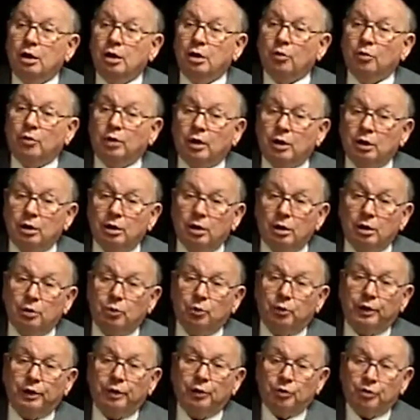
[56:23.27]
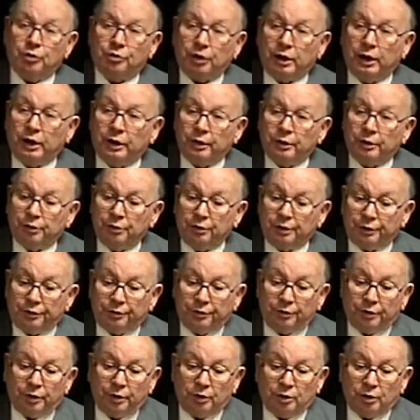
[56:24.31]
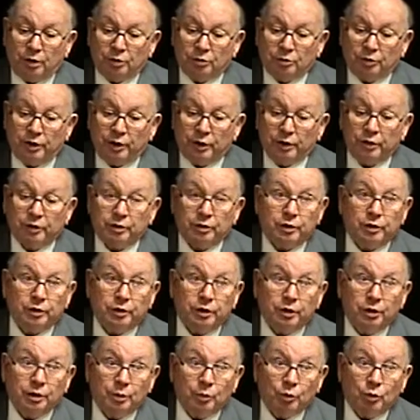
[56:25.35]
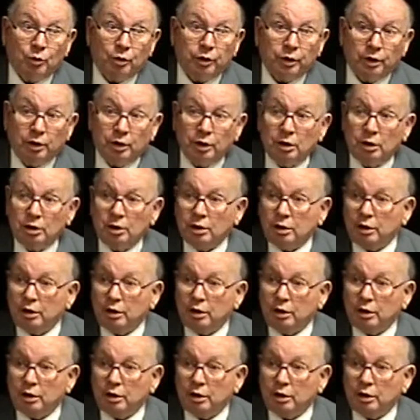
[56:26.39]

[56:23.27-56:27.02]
Well, we started, let's say, around 10:30 in the morning,